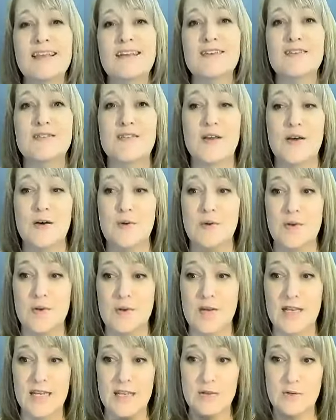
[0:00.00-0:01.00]
So you
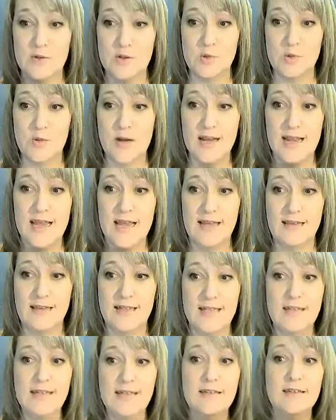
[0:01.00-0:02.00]
can either do it
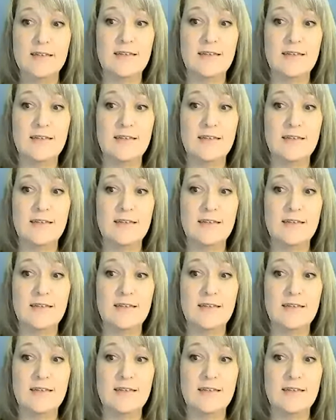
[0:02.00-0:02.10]
one-handed